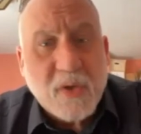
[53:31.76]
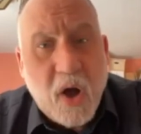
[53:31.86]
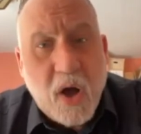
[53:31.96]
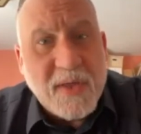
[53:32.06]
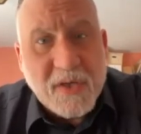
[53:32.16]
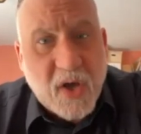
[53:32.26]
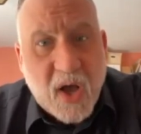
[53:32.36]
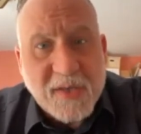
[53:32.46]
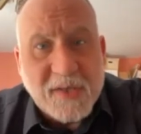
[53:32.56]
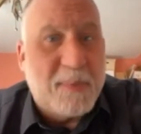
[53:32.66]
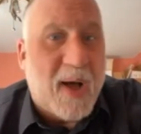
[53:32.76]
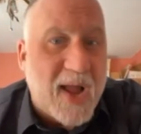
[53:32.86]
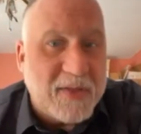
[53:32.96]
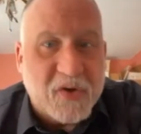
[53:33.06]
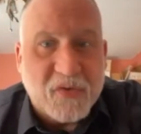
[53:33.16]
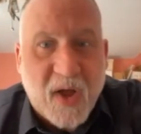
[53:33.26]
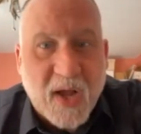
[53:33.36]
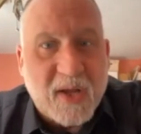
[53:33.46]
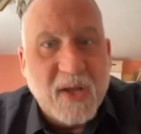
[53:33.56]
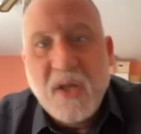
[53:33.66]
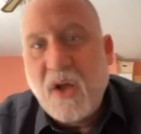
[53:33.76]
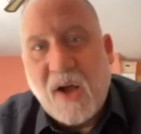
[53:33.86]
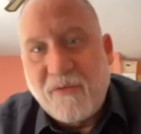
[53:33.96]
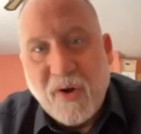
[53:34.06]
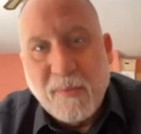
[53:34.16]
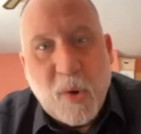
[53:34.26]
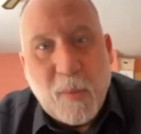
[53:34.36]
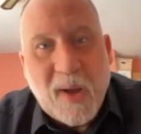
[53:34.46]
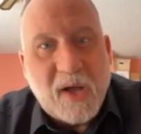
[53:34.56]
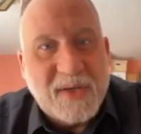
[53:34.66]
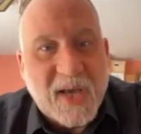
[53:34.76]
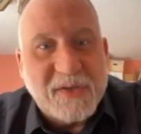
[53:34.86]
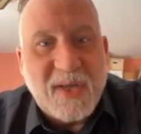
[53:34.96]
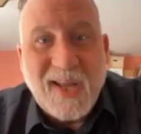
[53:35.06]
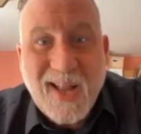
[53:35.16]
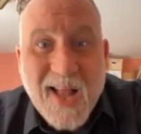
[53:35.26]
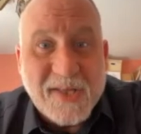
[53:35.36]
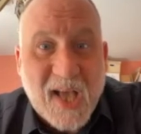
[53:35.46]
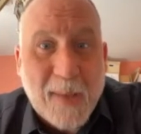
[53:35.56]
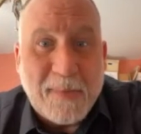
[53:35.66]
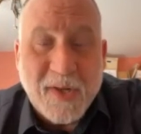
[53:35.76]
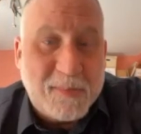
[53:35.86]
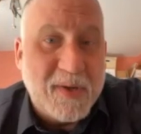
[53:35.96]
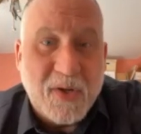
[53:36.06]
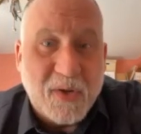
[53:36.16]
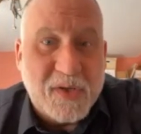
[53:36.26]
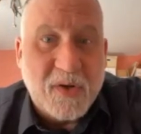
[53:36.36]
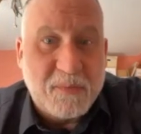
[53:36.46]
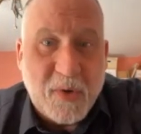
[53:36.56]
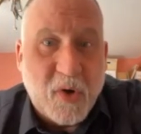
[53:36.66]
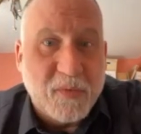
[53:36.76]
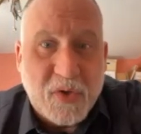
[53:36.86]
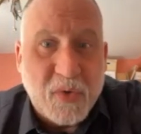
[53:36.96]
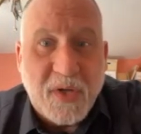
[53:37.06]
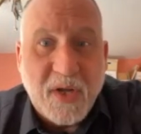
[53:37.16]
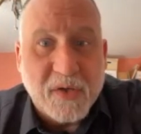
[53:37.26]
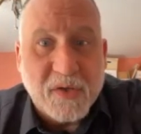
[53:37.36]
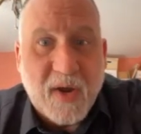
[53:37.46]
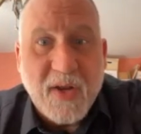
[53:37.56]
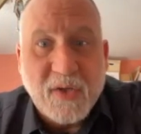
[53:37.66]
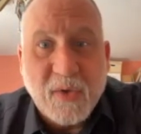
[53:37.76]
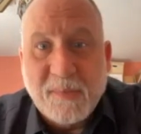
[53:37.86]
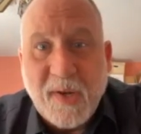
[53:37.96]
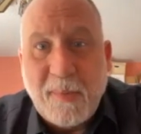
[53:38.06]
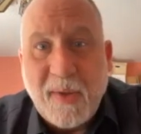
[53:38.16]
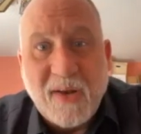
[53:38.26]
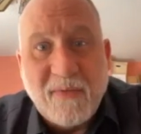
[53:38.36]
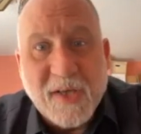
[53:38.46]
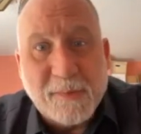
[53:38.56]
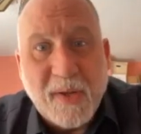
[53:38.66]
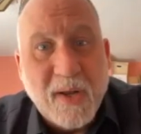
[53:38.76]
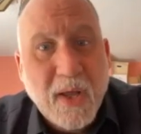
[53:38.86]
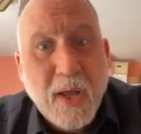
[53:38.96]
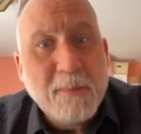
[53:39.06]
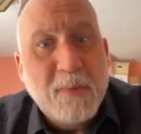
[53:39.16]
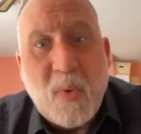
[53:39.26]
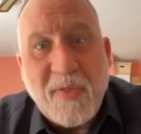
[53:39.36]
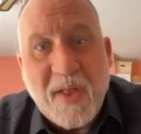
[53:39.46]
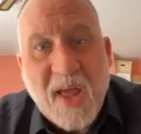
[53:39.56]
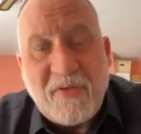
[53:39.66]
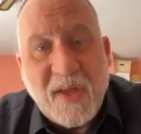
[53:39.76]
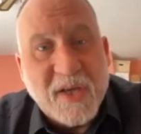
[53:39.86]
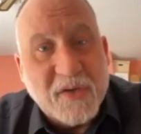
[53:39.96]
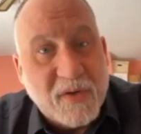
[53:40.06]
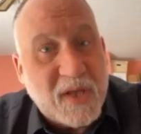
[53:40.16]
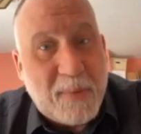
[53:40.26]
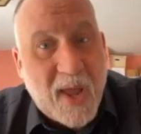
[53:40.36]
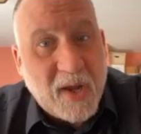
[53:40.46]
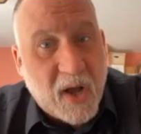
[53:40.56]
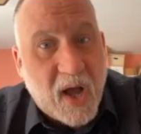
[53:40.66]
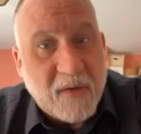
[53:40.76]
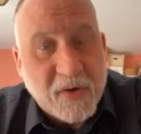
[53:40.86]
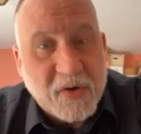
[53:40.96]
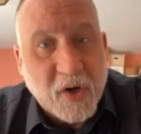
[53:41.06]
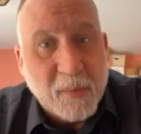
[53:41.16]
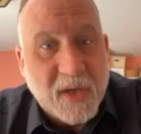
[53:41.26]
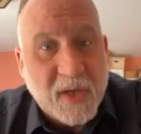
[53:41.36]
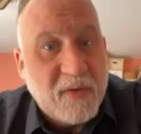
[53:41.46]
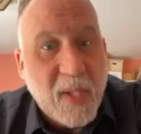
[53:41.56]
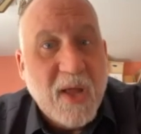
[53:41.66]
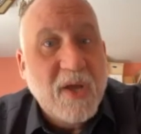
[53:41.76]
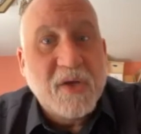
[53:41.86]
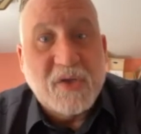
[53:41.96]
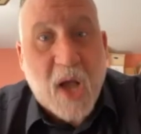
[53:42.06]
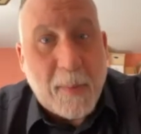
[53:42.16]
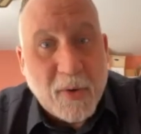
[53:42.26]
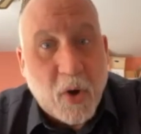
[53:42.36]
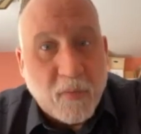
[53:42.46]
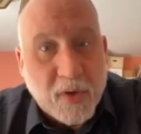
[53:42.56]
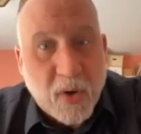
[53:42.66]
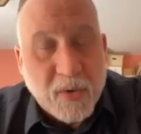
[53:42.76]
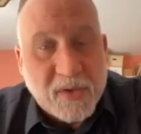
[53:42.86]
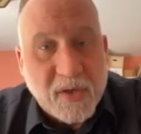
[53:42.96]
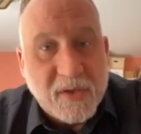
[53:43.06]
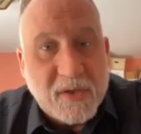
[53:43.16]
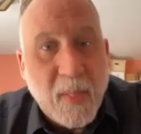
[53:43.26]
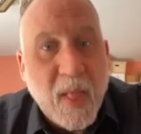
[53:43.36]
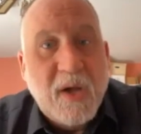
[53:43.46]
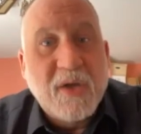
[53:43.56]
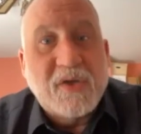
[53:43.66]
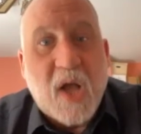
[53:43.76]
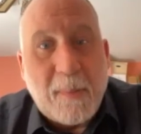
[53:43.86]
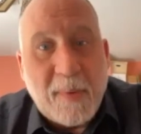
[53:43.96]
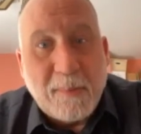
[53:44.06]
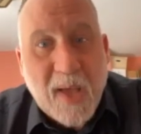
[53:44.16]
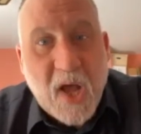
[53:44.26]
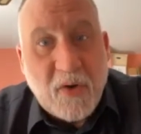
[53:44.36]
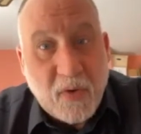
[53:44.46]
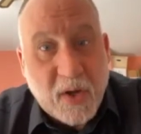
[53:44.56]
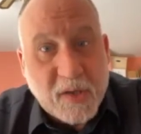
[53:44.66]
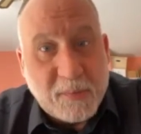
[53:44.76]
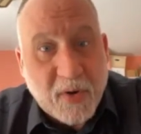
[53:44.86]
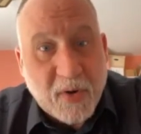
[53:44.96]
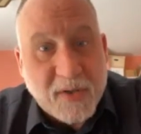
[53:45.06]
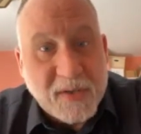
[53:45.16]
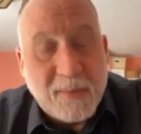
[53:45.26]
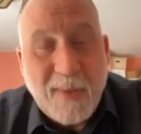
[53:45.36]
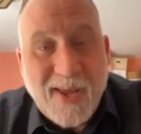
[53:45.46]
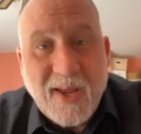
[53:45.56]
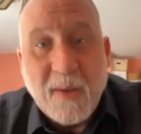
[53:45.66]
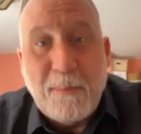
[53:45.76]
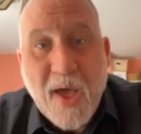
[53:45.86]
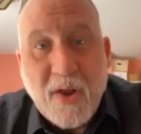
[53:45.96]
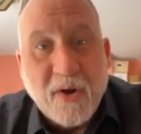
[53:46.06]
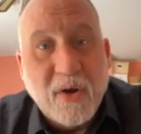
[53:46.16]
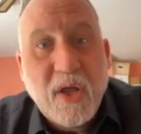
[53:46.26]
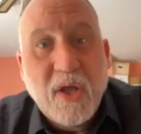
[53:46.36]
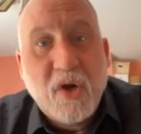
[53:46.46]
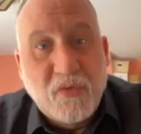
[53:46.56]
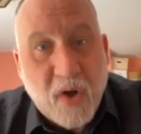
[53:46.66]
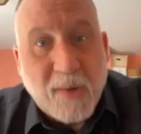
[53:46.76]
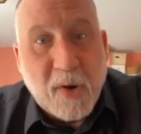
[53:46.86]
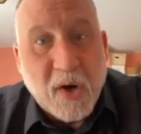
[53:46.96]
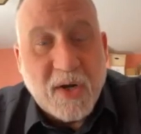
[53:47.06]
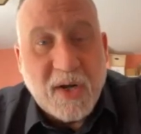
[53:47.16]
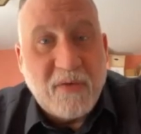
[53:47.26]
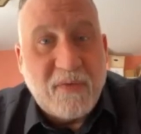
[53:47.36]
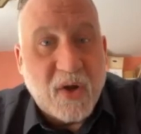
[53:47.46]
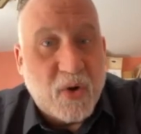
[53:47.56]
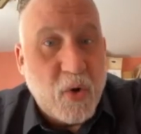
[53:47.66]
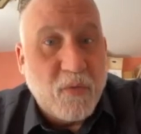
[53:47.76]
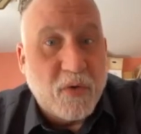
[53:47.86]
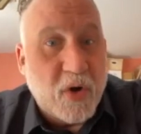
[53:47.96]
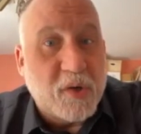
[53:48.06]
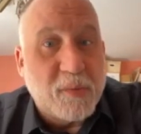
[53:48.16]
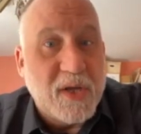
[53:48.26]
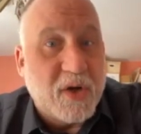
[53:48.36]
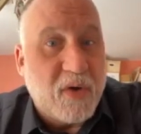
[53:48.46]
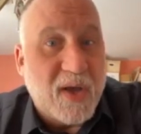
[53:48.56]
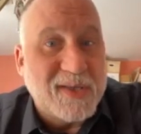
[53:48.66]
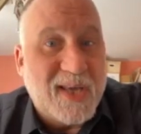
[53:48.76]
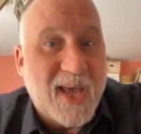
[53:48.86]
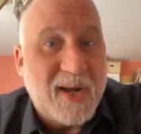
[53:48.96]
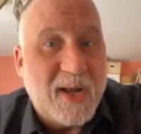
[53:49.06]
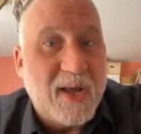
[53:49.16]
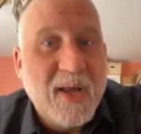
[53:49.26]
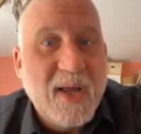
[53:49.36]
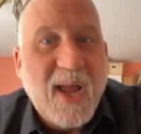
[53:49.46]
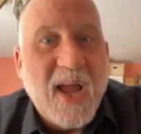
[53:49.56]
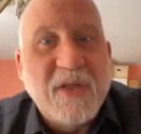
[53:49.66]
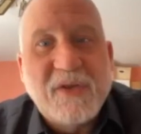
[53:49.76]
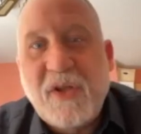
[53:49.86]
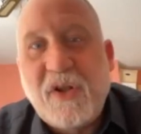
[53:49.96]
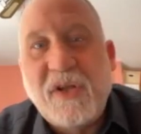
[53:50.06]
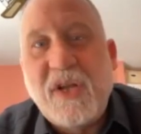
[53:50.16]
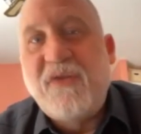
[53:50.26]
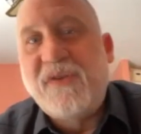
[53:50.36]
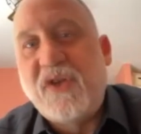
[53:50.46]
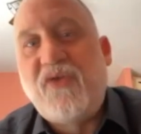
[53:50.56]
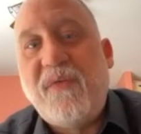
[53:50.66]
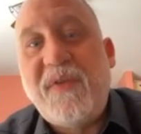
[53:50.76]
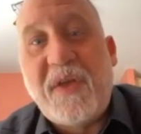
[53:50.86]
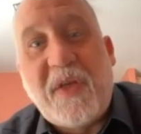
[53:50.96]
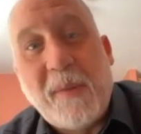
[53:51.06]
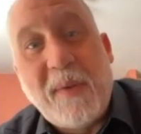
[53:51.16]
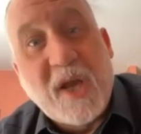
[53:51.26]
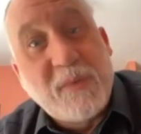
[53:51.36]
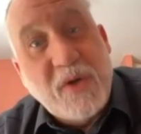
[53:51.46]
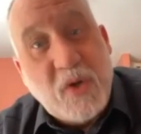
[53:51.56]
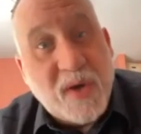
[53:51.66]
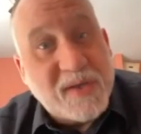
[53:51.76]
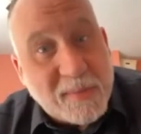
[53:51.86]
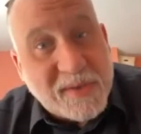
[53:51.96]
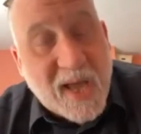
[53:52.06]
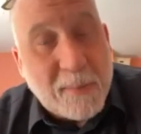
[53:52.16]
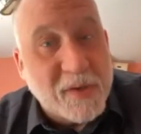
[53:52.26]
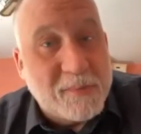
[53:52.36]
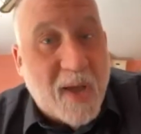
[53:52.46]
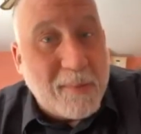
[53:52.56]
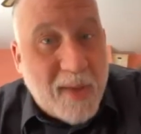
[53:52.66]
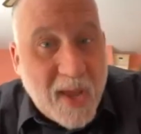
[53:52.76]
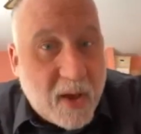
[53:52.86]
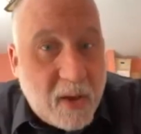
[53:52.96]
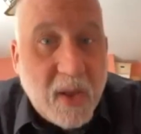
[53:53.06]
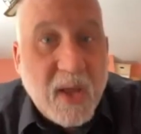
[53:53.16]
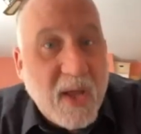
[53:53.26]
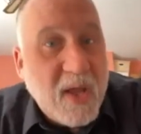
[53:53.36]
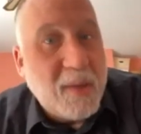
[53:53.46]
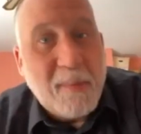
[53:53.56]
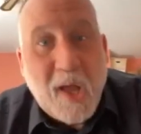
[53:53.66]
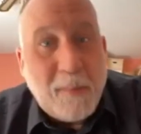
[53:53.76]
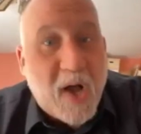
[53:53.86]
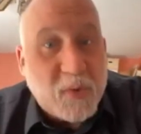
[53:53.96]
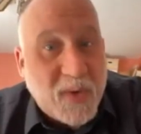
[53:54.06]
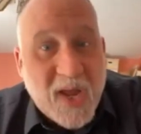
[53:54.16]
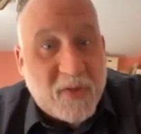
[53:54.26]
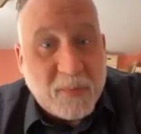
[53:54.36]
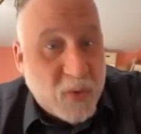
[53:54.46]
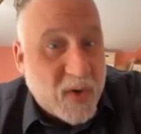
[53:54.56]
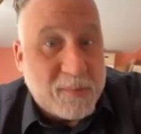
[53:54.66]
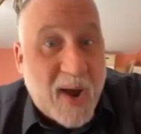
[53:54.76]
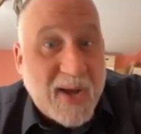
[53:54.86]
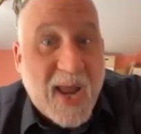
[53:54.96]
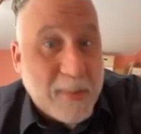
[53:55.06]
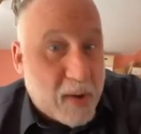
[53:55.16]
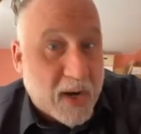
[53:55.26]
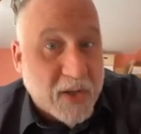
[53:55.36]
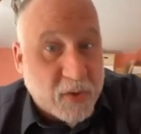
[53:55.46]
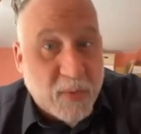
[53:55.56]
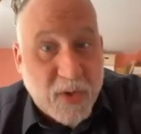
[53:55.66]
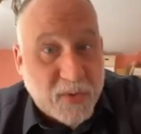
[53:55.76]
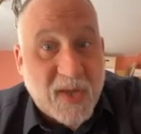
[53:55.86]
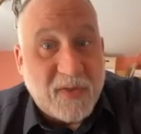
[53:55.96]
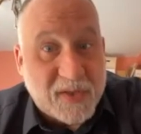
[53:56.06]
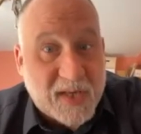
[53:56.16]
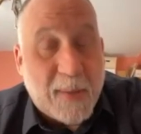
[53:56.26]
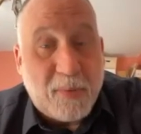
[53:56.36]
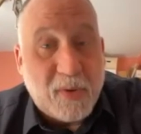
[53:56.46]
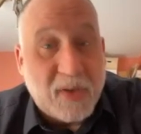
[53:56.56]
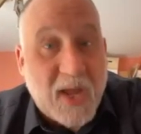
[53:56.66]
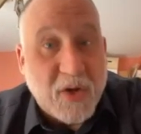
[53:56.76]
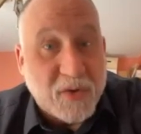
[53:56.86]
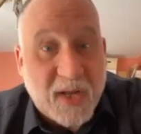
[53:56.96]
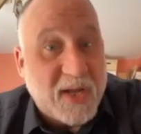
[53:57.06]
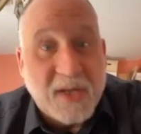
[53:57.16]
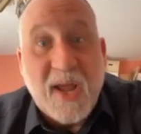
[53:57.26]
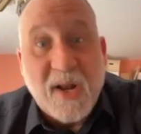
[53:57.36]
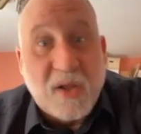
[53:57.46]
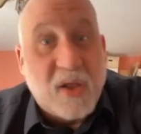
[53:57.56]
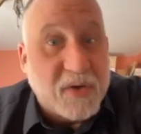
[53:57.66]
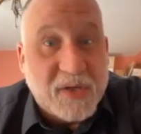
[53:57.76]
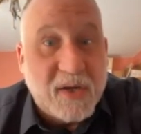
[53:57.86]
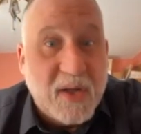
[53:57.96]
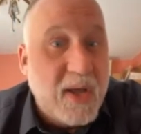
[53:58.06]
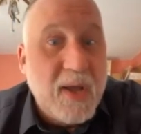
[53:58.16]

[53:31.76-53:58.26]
all these costs, buying the truck, offering mobile testing, it adds up. And it's been, you know, it's been over 2 years, right? So it's been a big investment, but one that I think is really paying off in terms of stopping overdoses, stopping bad drug experiences, and making a better drug market in Vancouver and ultimately across Canada. And there's a little interesting trivia there, because we do accept samples by mail. The mailbox we get them to has my name on it. So when you send the sample in, you're sending it to Dana Larsen,